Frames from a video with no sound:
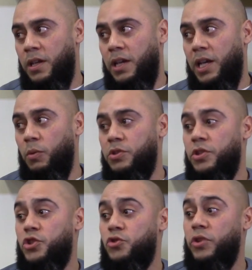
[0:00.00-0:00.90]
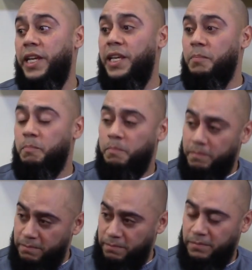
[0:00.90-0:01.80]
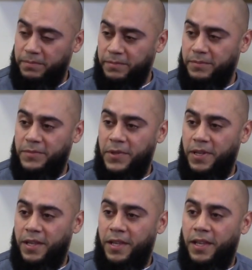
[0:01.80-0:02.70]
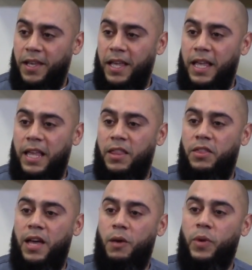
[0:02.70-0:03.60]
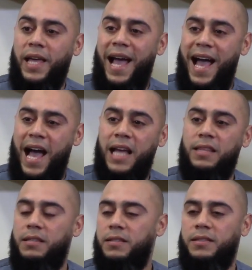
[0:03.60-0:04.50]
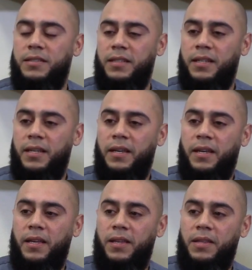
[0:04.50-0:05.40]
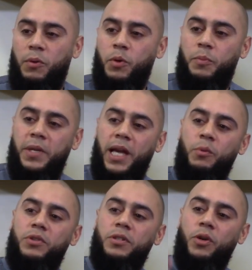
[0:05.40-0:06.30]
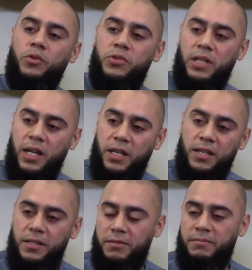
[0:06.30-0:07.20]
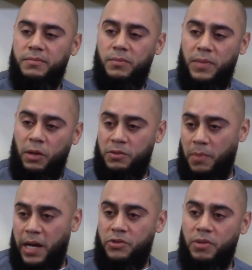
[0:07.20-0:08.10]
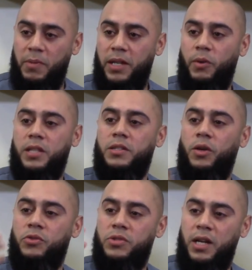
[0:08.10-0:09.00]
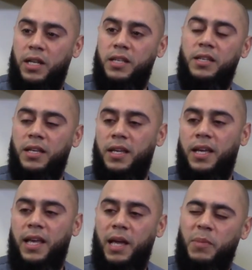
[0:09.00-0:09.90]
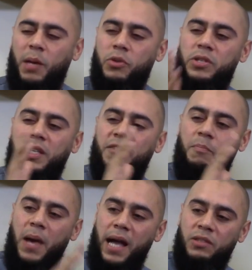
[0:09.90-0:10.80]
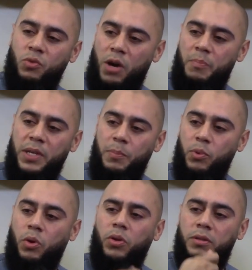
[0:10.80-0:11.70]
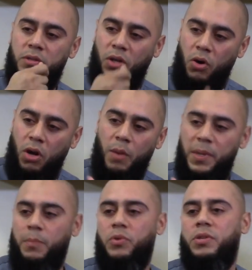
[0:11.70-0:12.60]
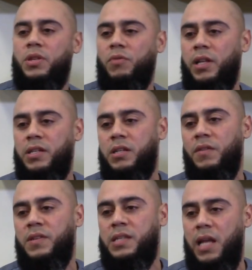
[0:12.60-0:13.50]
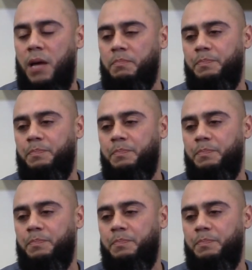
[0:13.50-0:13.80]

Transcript: It was a dream that we had that we would be able to go study. That was my dream anyway, to go study and be able to give back to our people, to call our people to the religion of Islam.